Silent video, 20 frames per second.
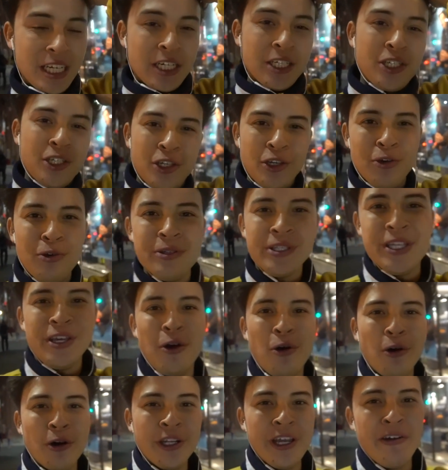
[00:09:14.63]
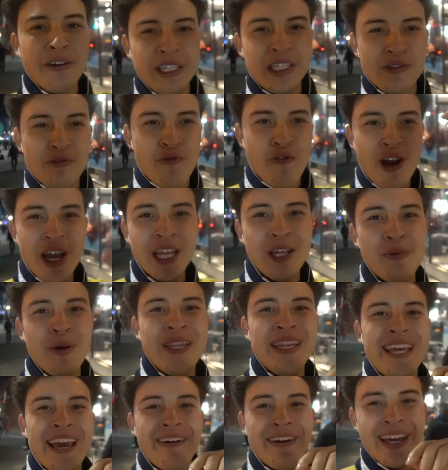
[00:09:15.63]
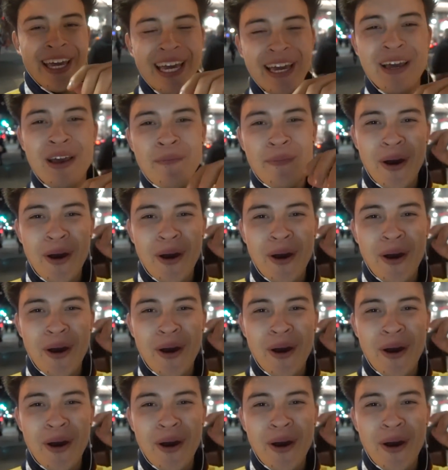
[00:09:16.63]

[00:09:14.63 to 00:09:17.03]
Excuse the audio because it's really windy out here,